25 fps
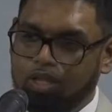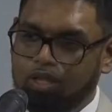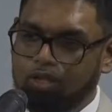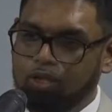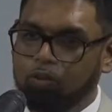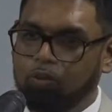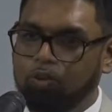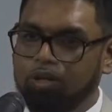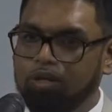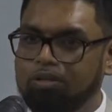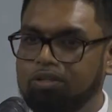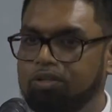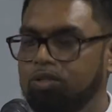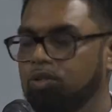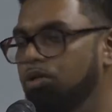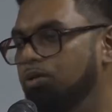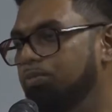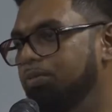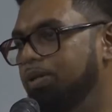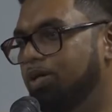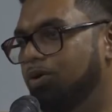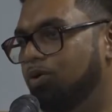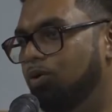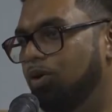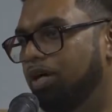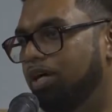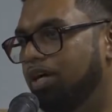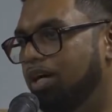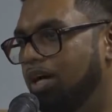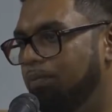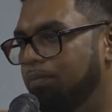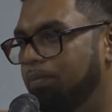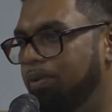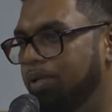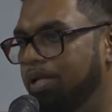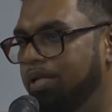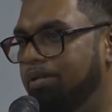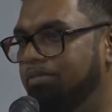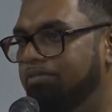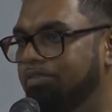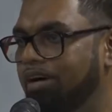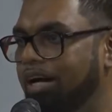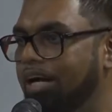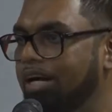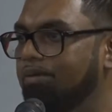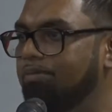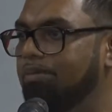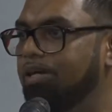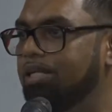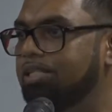You will be growing up in an
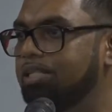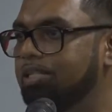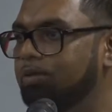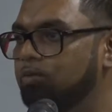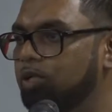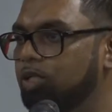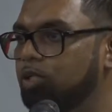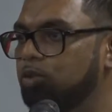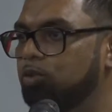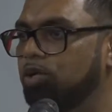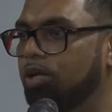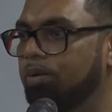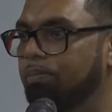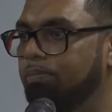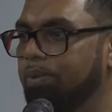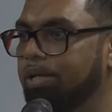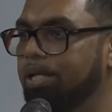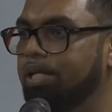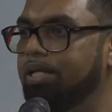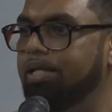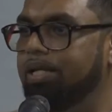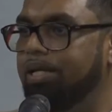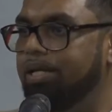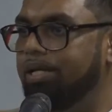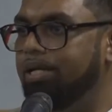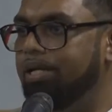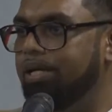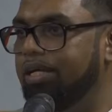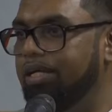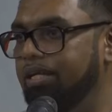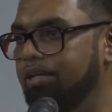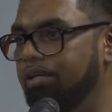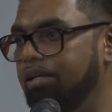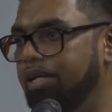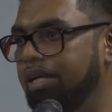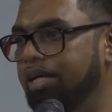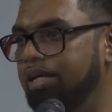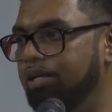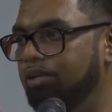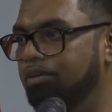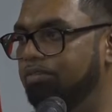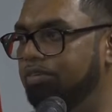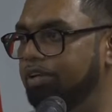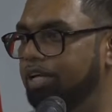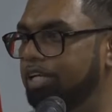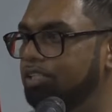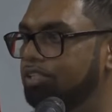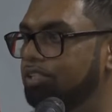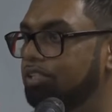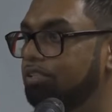environment in which we are building an
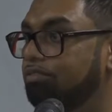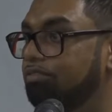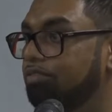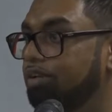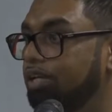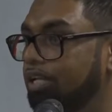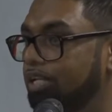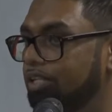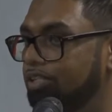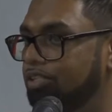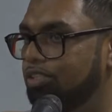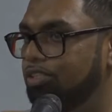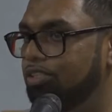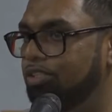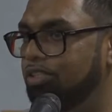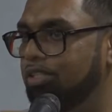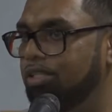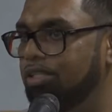innovation village.